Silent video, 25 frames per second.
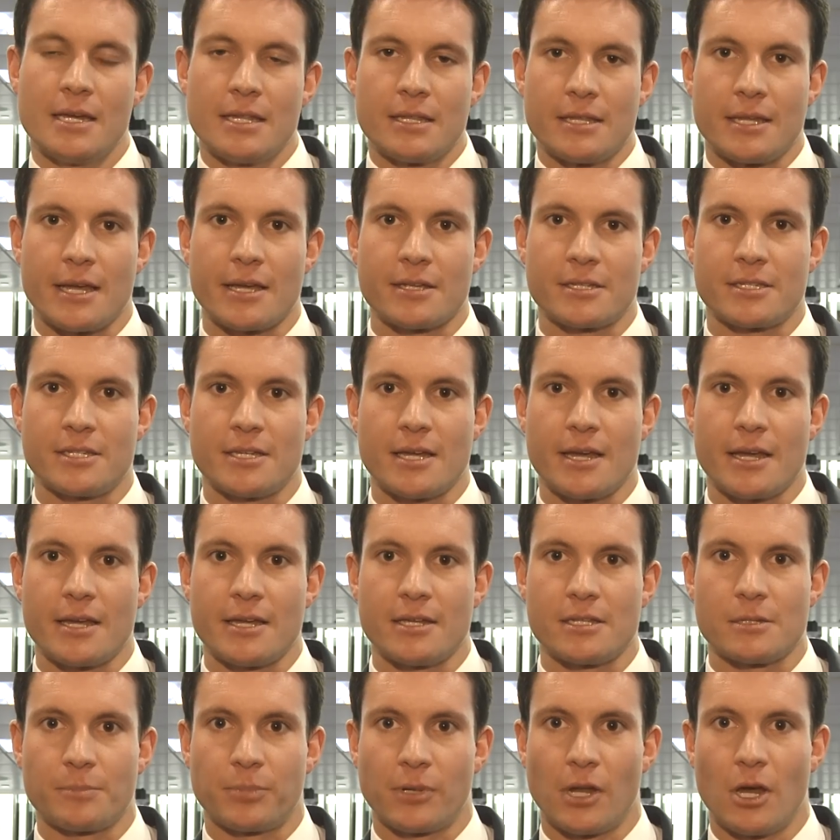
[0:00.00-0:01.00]
The
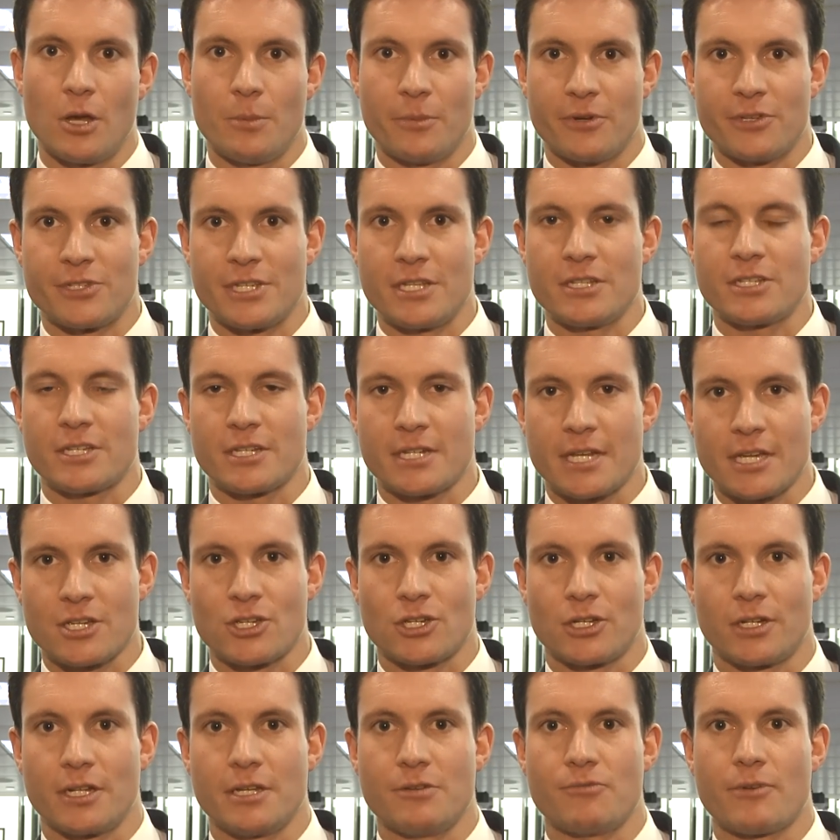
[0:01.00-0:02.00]
STA diploma is
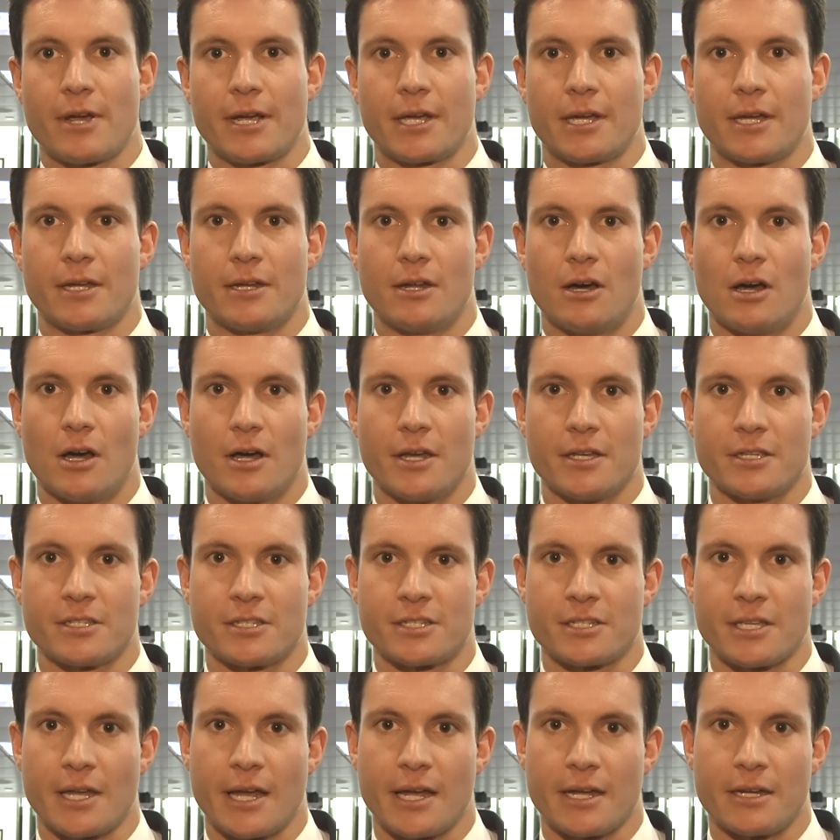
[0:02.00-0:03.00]
internationally
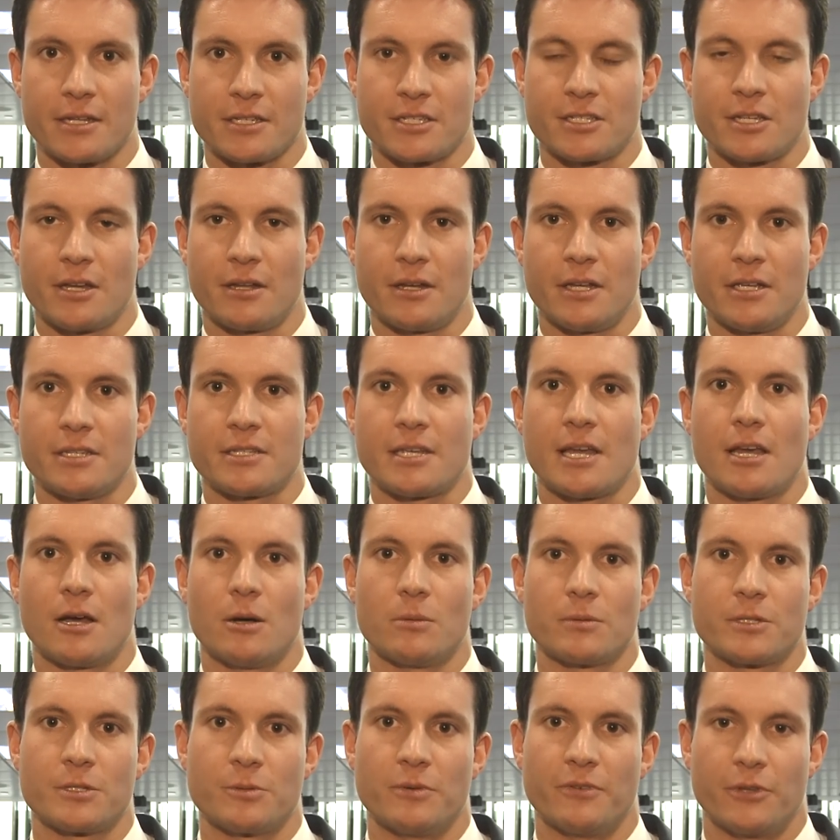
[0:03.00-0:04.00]
recognised, and it certainly has
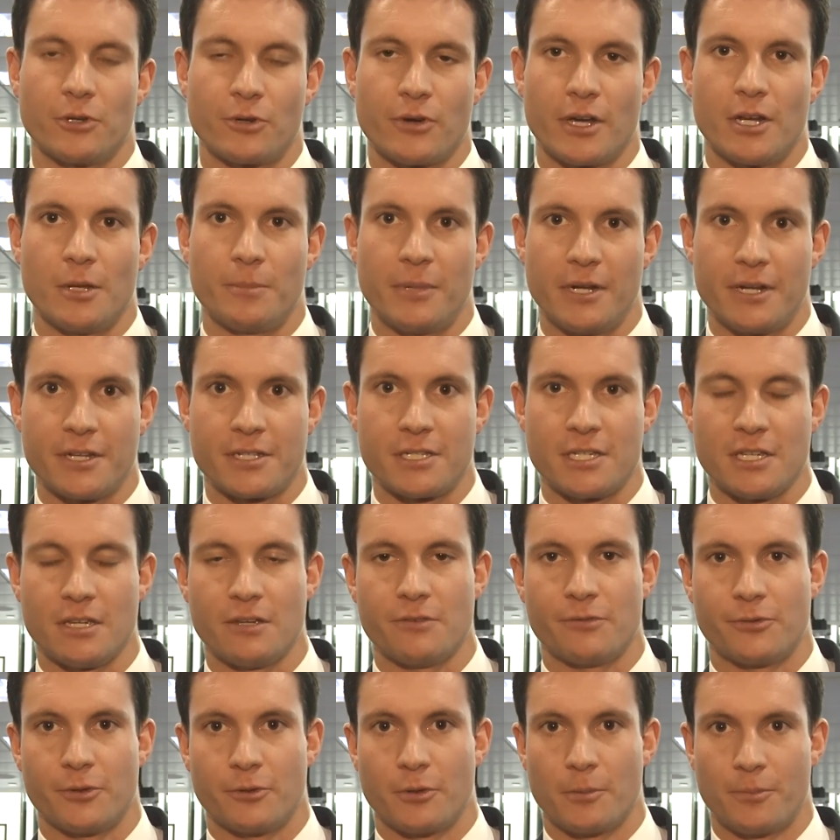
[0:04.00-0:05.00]
helped with the credibility
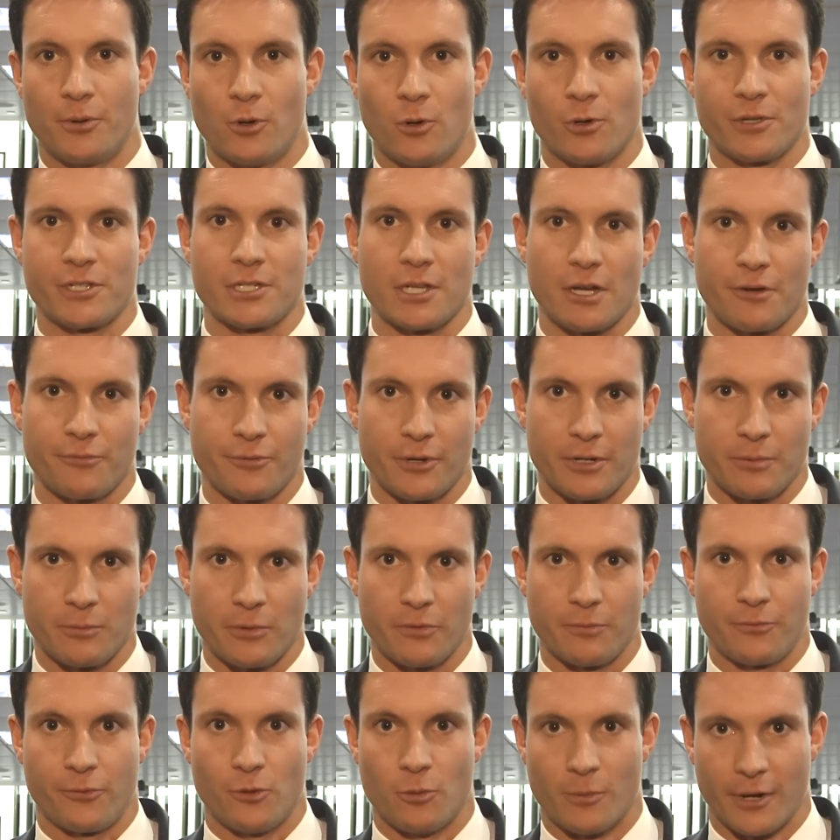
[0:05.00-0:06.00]
of the reports I've
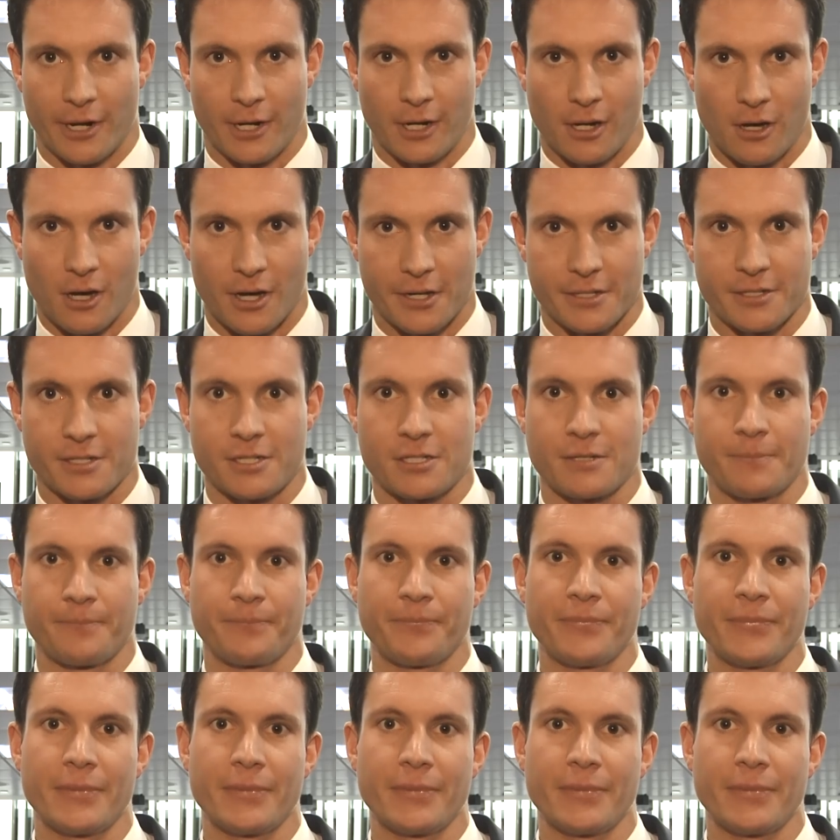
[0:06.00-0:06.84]
written for my clients.